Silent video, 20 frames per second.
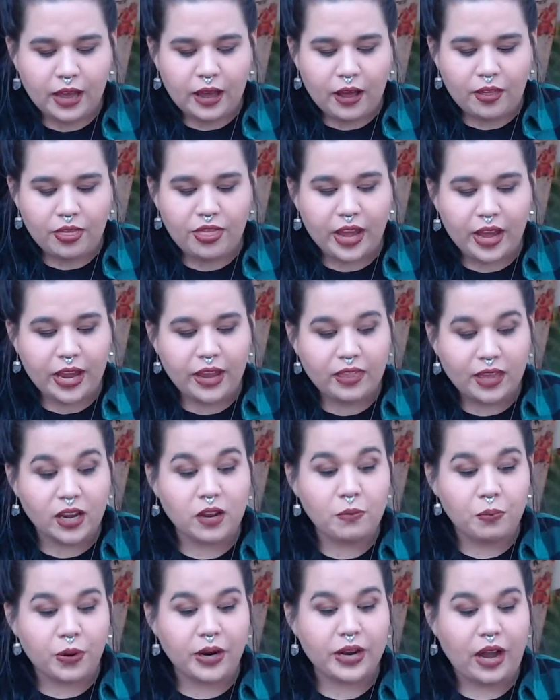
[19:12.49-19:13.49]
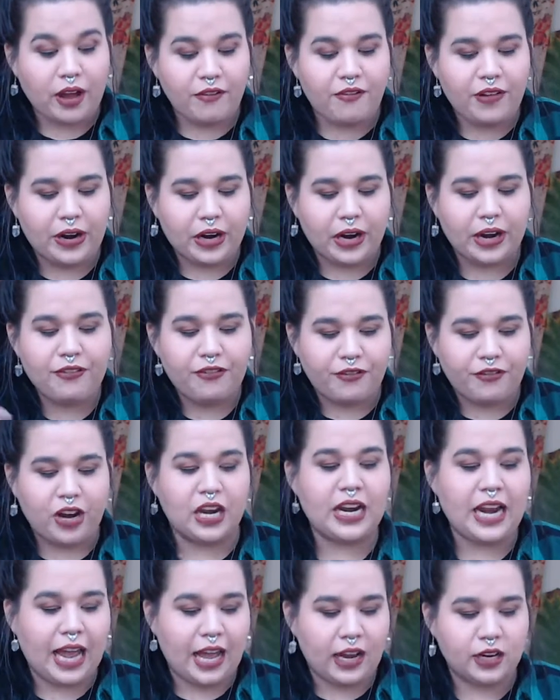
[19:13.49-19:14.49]
They can bring a very
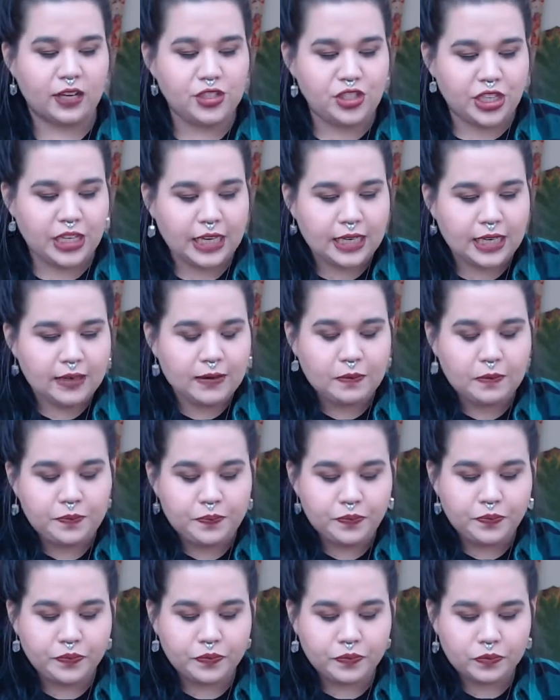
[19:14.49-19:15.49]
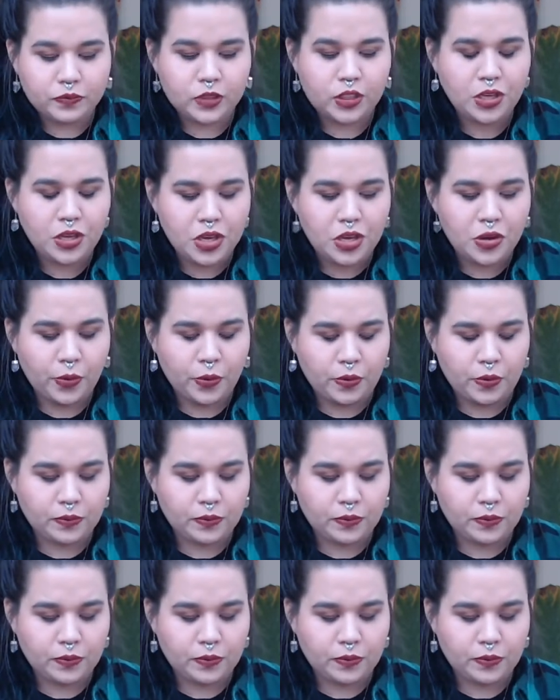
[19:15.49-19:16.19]
fun energy to you.